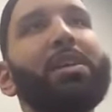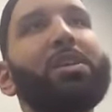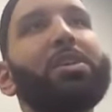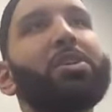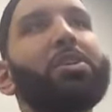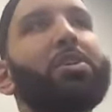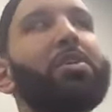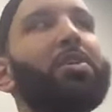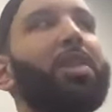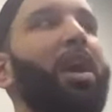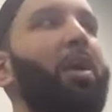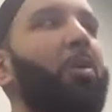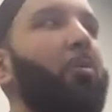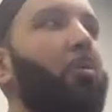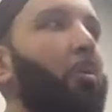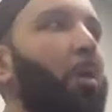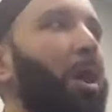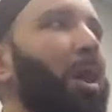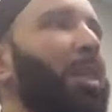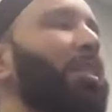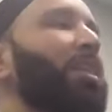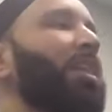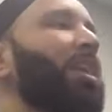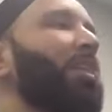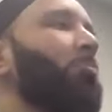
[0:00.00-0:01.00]
so that
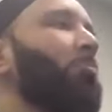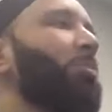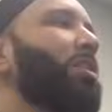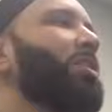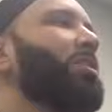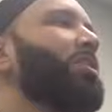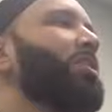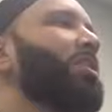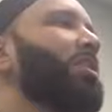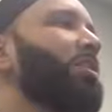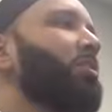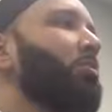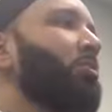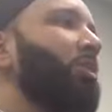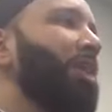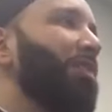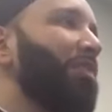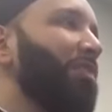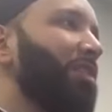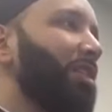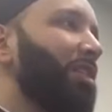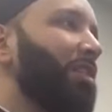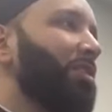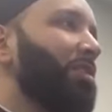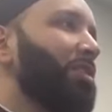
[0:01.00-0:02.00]
when they went to the
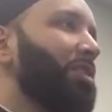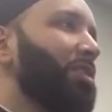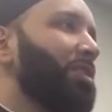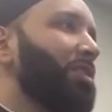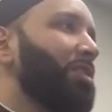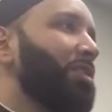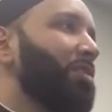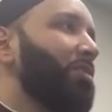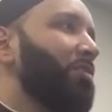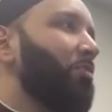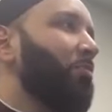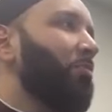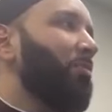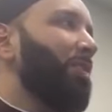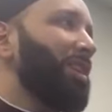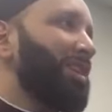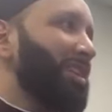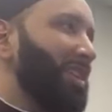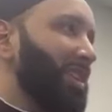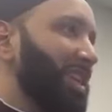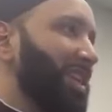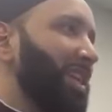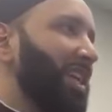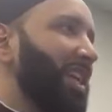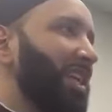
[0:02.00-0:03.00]
graveyards,
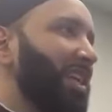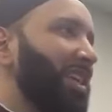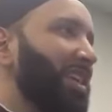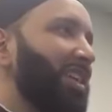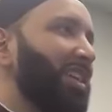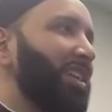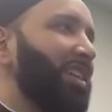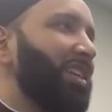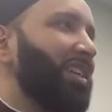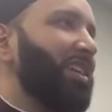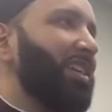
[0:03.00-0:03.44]
once again,